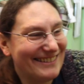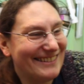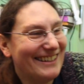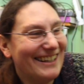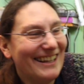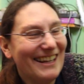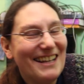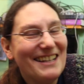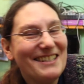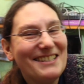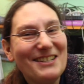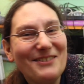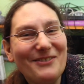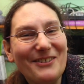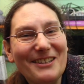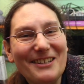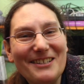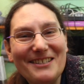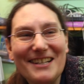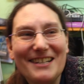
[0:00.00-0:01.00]
It's just one
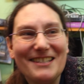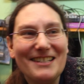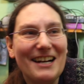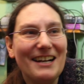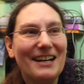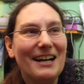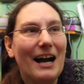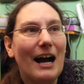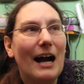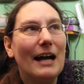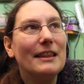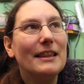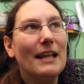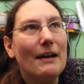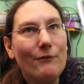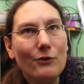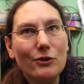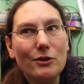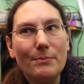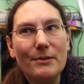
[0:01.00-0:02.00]
of those things. I
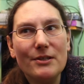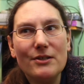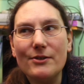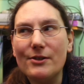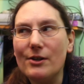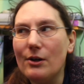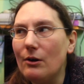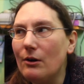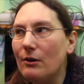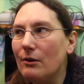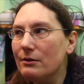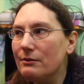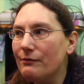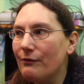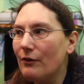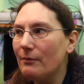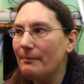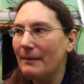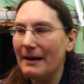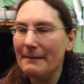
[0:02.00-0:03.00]
leveled up a sword
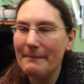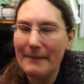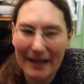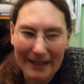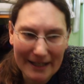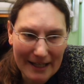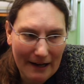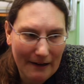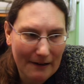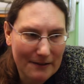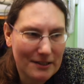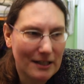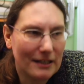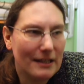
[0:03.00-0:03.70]
for my main character.